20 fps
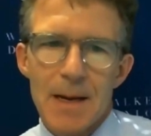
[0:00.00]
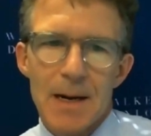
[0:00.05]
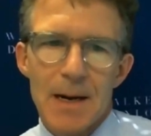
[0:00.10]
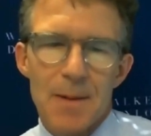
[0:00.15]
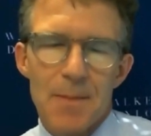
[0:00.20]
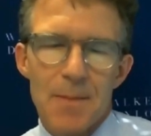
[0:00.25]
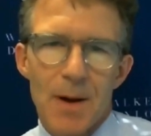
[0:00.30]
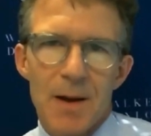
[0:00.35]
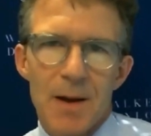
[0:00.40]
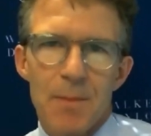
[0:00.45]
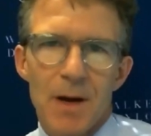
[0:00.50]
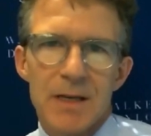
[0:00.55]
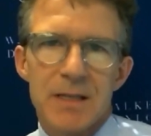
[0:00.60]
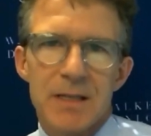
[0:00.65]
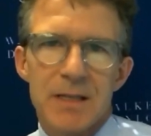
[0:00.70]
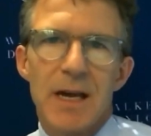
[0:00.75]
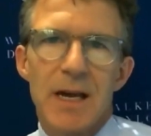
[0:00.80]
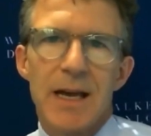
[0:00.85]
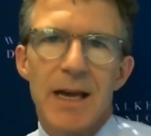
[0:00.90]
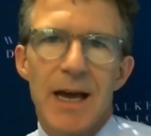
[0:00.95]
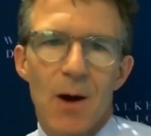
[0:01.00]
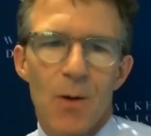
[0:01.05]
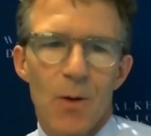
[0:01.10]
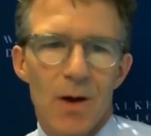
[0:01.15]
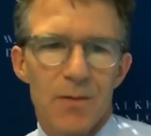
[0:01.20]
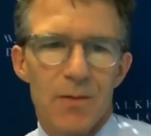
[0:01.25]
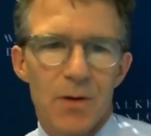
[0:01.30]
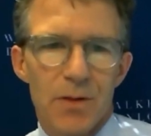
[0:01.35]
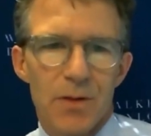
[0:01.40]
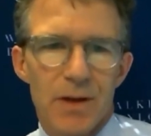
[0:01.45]
Um, I must say,
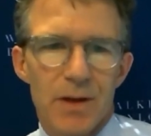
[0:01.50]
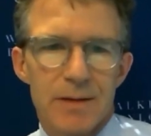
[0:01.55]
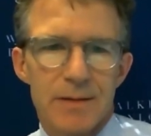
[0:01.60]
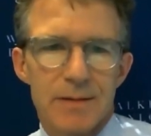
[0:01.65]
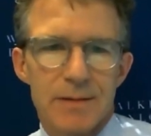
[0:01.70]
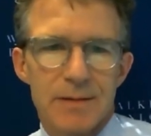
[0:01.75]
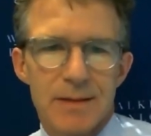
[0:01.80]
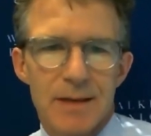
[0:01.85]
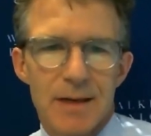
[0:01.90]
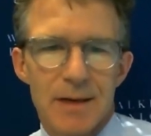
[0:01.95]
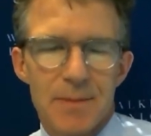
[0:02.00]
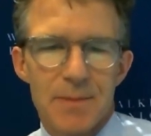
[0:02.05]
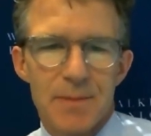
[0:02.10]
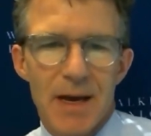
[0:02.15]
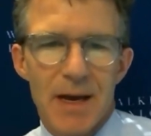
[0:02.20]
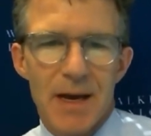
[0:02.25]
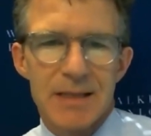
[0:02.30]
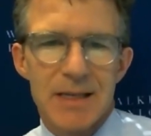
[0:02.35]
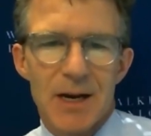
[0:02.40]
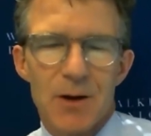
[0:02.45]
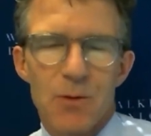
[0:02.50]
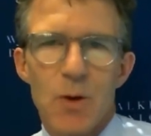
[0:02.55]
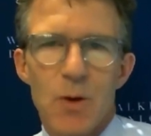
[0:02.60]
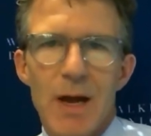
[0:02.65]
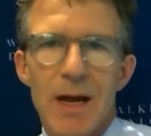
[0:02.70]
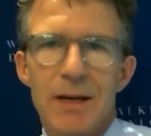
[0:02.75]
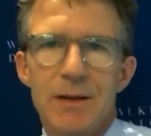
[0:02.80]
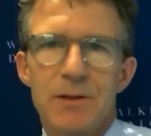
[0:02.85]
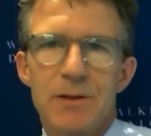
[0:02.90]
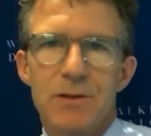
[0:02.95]
however, that um, as I
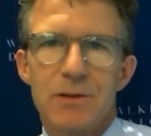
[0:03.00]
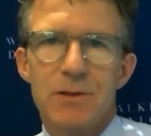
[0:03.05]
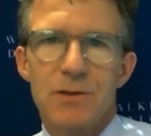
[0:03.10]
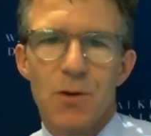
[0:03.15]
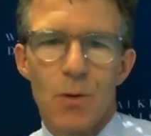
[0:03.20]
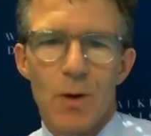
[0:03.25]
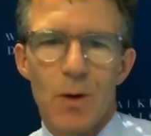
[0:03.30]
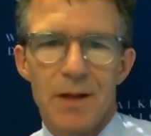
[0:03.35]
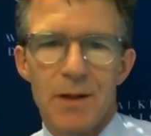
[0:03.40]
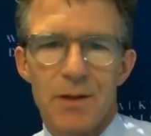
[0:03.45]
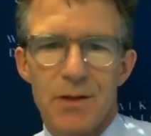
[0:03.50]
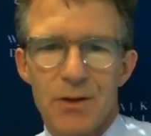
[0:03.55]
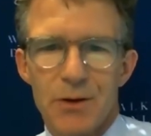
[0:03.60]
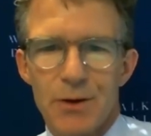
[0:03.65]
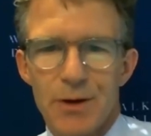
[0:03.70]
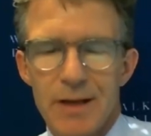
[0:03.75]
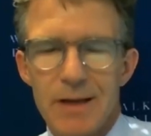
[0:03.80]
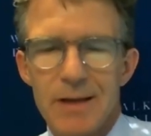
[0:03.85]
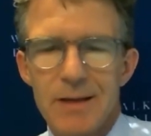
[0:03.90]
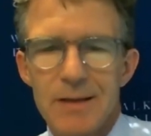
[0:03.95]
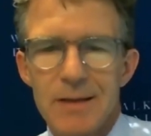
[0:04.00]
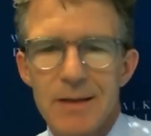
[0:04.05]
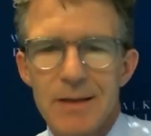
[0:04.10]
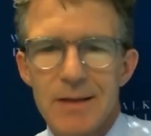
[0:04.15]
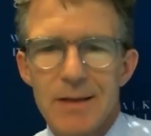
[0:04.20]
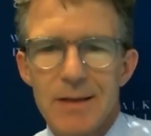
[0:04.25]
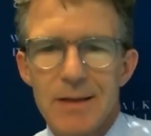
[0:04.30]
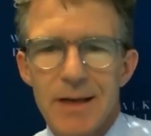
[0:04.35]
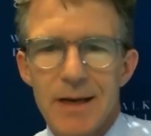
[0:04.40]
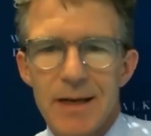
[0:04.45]
read 2030
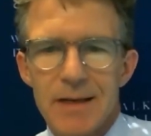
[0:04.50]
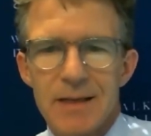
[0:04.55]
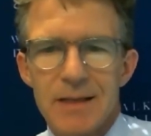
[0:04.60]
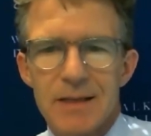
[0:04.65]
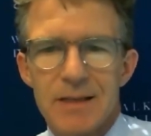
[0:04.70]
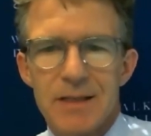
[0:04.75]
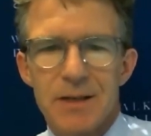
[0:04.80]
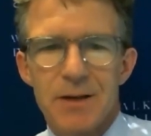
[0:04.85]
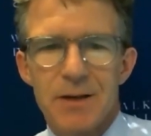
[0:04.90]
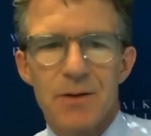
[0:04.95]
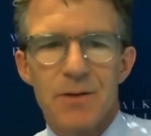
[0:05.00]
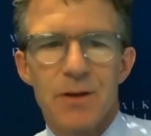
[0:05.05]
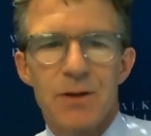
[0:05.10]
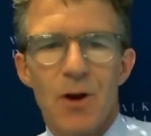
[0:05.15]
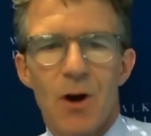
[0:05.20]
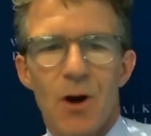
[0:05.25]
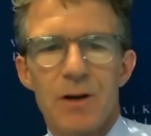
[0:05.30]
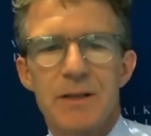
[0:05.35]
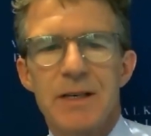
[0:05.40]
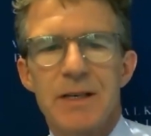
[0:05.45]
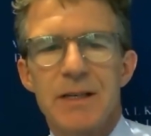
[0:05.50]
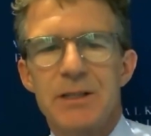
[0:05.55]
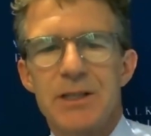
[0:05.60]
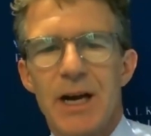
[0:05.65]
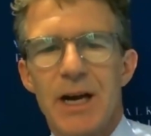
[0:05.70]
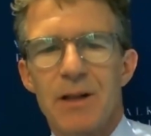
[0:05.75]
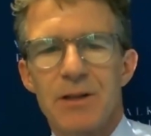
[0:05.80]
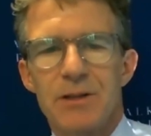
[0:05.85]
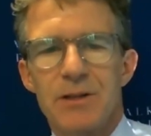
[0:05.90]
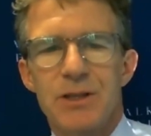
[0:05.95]
and considered the daunting
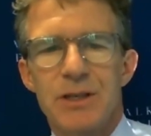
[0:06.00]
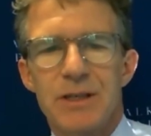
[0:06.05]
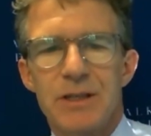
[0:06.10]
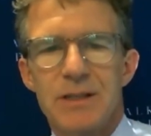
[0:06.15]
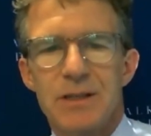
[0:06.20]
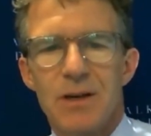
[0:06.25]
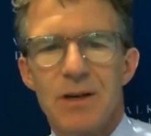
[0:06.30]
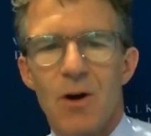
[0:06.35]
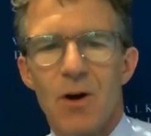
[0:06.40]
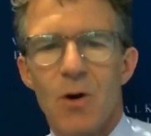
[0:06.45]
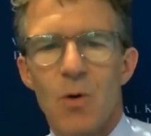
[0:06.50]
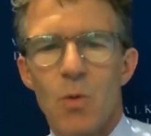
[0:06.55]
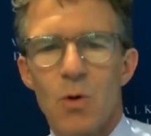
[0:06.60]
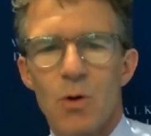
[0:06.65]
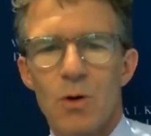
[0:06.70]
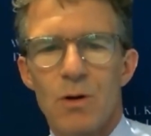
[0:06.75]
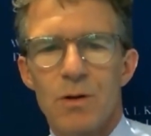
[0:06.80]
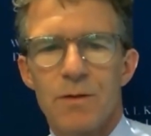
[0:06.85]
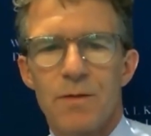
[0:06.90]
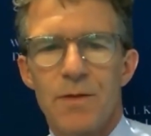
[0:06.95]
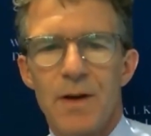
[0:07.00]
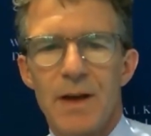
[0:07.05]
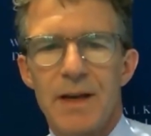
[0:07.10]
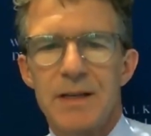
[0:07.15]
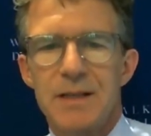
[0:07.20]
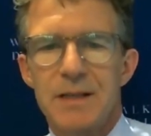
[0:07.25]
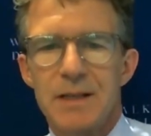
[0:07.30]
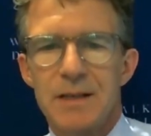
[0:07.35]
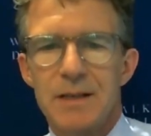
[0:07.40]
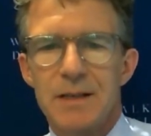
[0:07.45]
challenges our world
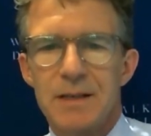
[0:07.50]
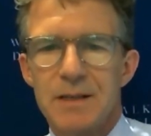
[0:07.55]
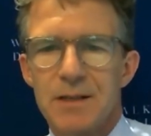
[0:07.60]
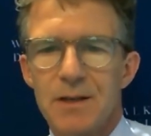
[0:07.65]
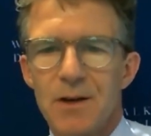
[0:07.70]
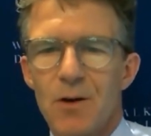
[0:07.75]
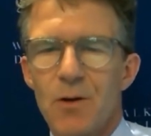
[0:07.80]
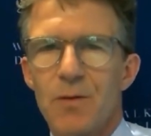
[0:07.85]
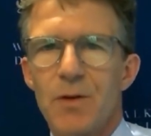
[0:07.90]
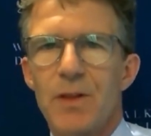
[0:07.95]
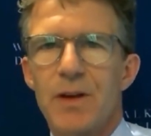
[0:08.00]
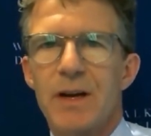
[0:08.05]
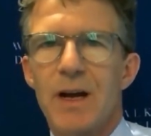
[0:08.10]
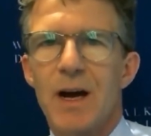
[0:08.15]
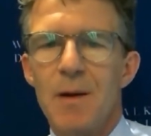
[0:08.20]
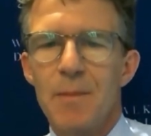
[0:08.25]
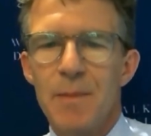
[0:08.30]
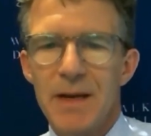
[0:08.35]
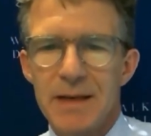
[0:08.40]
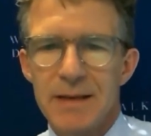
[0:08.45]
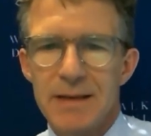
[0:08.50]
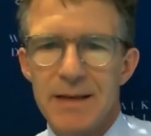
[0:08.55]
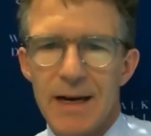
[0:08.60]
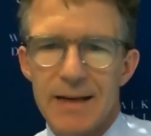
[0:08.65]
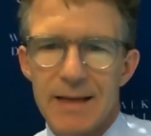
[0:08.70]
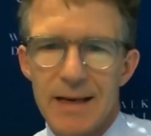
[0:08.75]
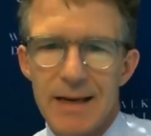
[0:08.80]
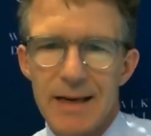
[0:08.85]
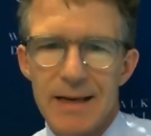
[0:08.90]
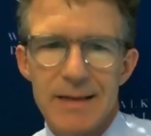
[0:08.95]
faces over the coming
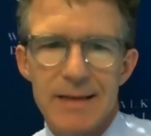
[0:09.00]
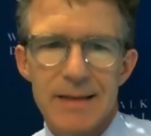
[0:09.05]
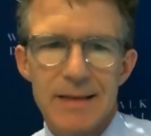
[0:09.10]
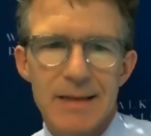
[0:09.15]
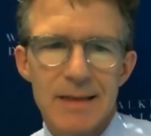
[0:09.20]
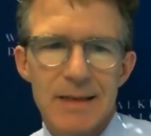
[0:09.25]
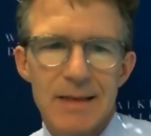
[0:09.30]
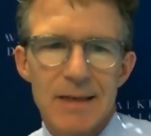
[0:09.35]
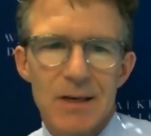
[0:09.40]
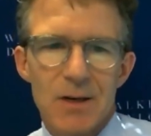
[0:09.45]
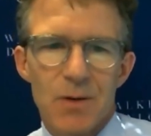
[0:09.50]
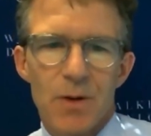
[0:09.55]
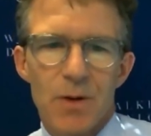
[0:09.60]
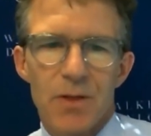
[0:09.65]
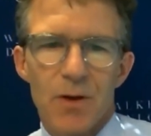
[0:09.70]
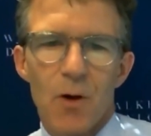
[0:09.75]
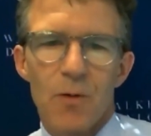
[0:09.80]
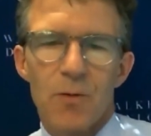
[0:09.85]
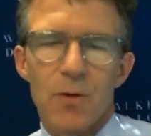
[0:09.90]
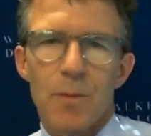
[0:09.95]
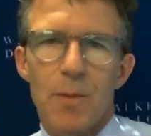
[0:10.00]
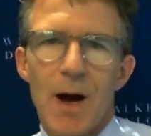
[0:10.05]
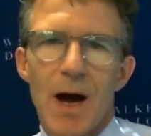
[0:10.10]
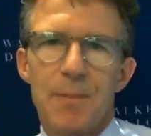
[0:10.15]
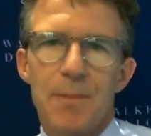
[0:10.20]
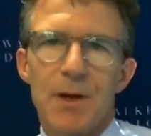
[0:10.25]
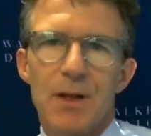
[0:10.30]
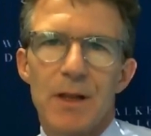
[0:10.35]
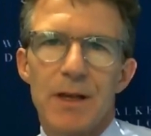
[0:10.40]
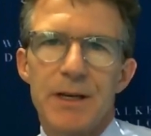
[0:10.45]
decade with
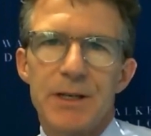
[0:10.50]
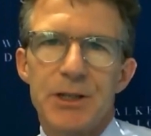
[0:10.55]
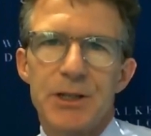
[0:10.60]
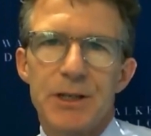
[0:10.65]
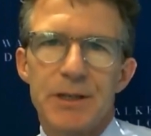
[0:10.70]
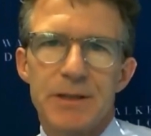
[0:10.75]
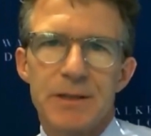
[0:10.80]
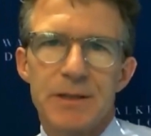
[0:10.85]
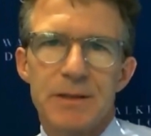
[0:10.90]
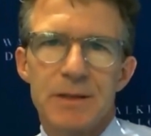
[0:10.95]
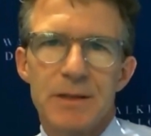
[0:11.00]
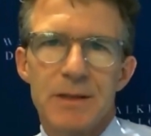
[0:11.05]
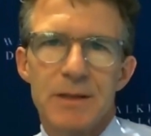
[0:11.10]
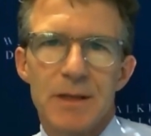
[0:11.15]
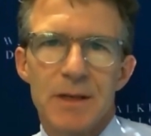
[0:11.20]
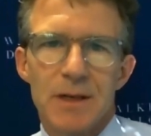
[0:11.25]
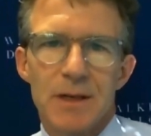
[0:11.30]
overpopulation,